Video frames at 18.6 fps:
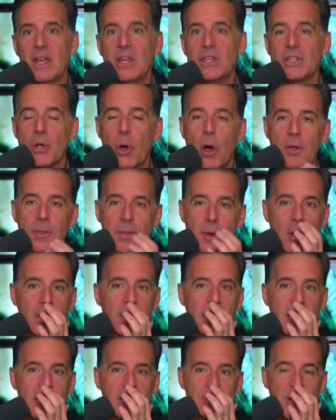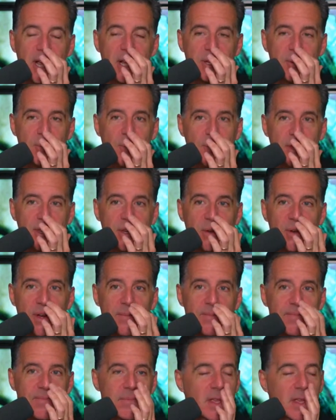So on our contracts, when we do it,
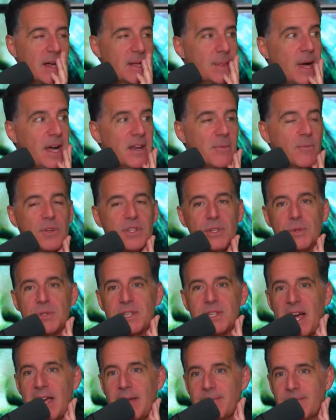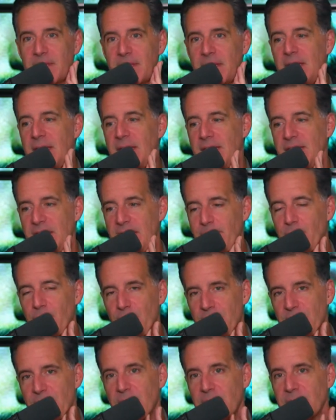a lot of them we do typed they
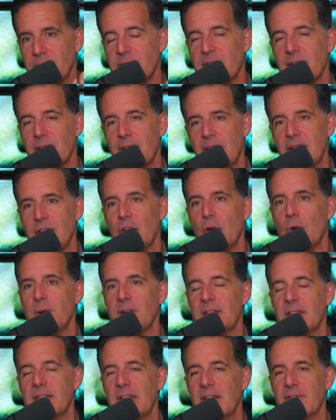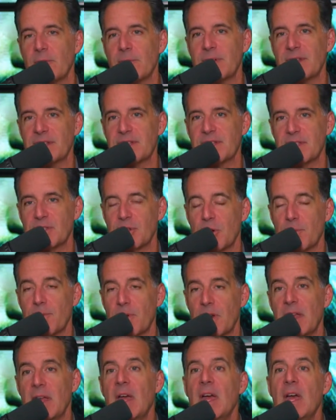put it under there and nobody can ever misinterpret
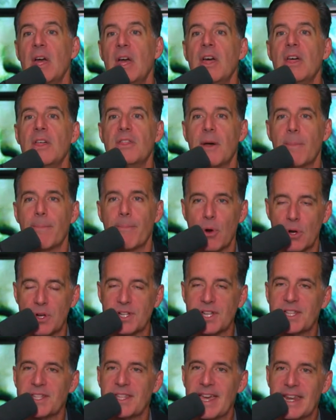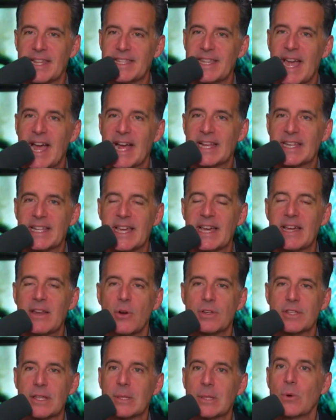it. The person that attacks that
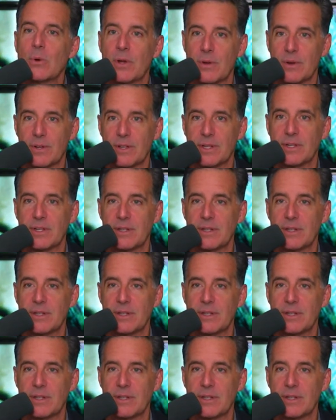are the lawyers.